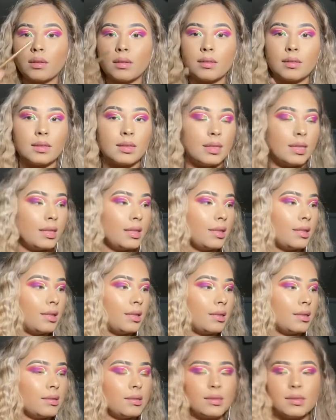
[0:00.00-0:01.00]

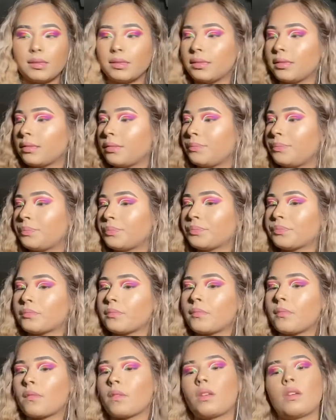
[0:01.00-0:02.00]
Yes.
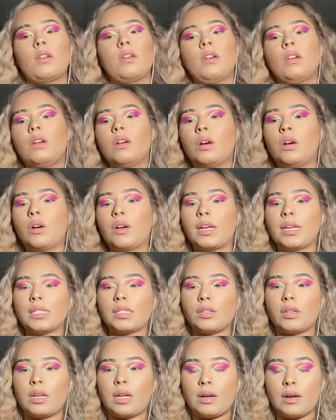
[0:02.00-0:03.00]
Okay,
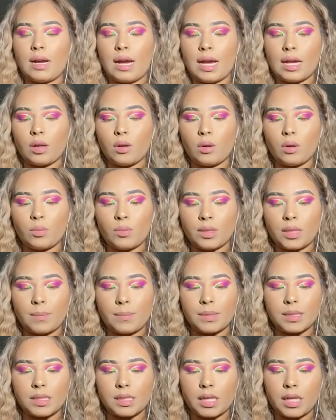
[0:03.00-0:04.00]
so now I go on with the
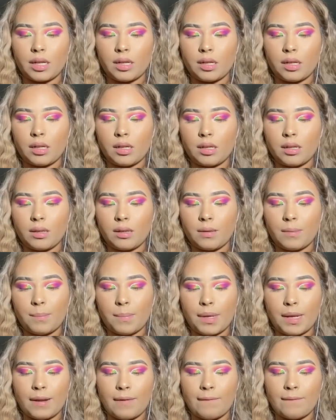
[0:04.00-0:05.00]
mascara
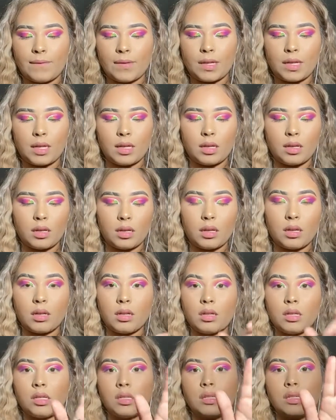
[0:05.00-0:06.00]
Benefit.
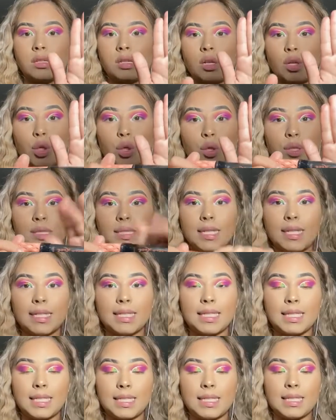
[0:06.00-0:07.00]
Looks like
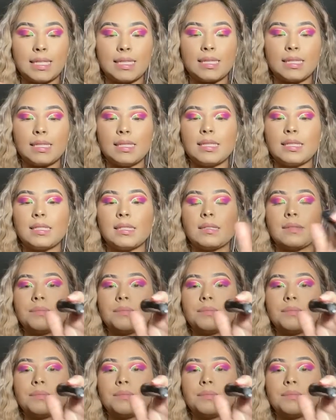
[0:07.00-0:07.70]
this.